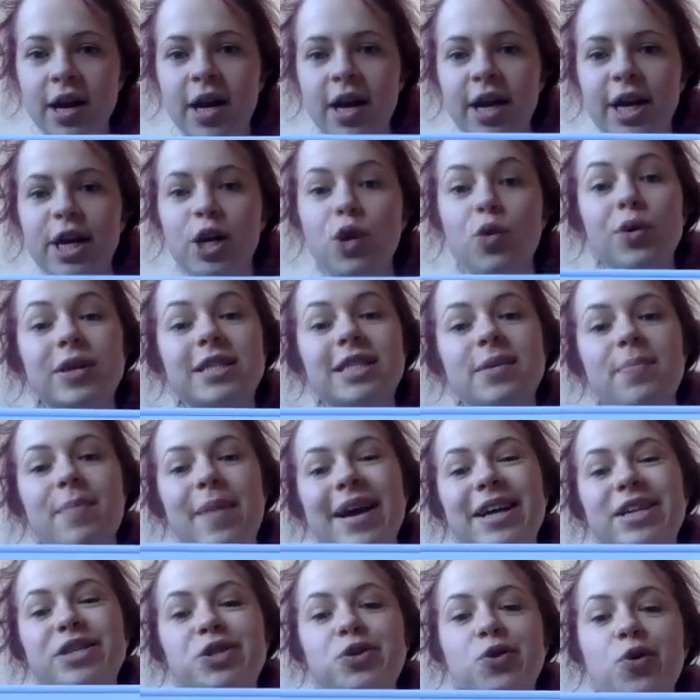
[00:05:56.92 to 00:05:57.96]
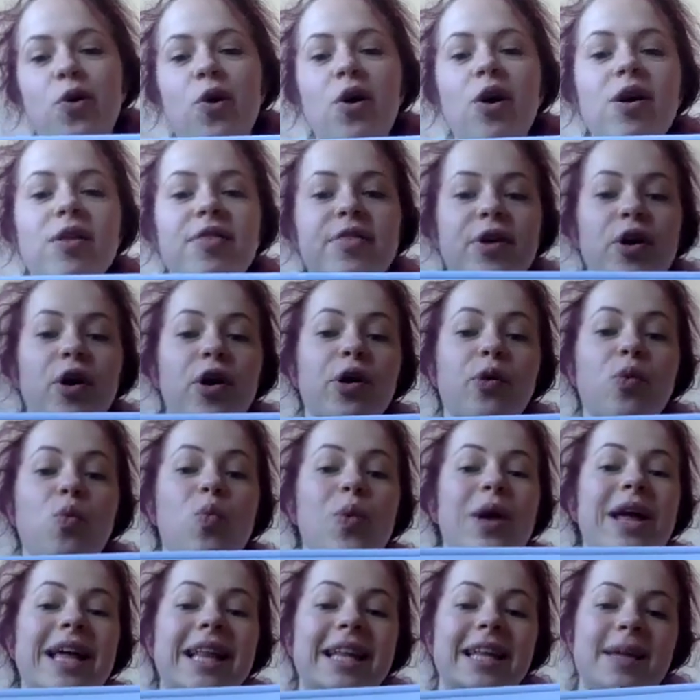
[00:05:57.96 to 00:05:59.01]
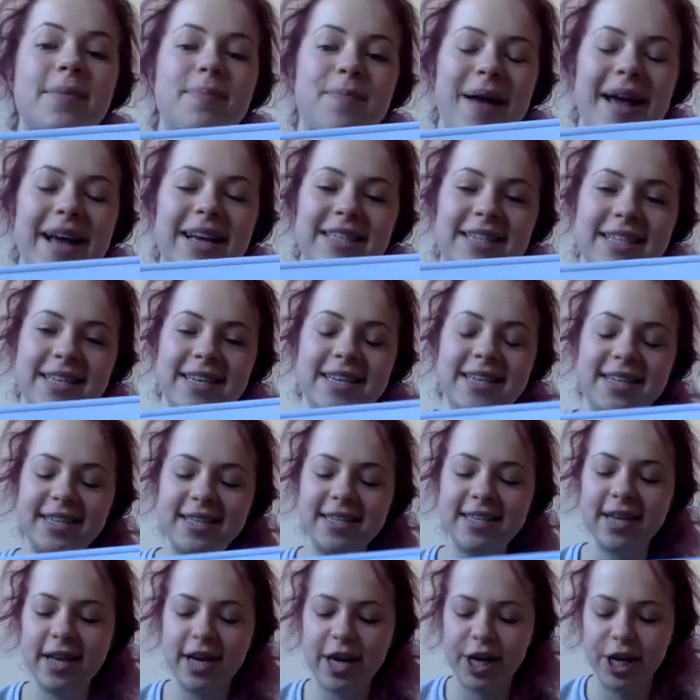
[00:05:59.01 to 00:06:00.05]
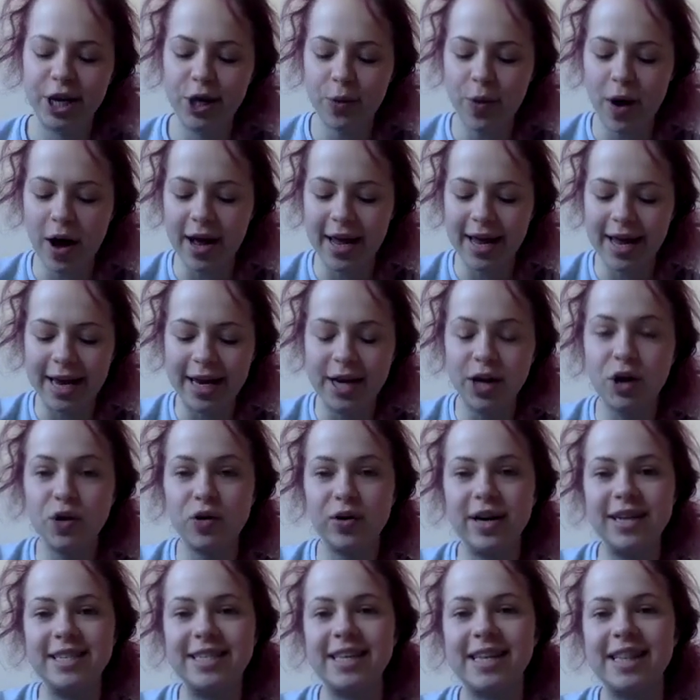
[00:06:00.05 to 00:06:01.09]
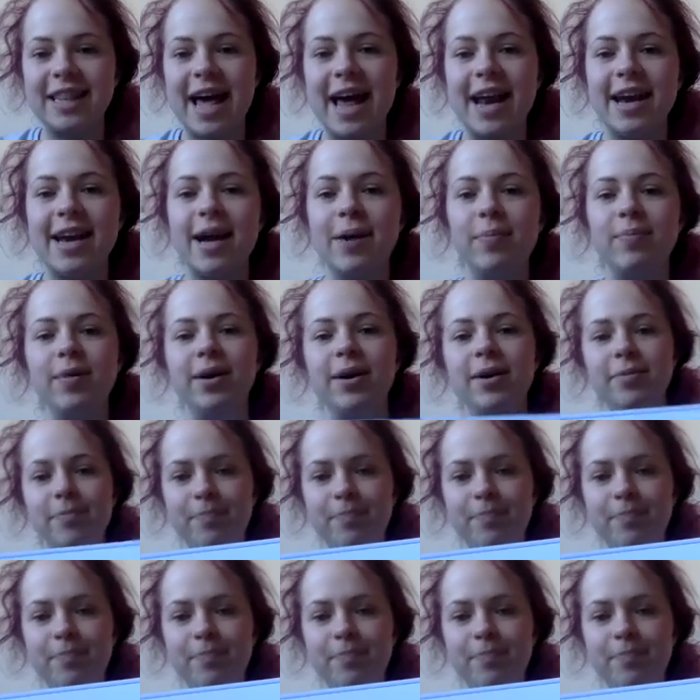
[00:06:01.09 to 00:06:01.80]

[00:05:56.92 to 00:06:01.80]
You want to make sure that on a weekly basis, you are increasing that number.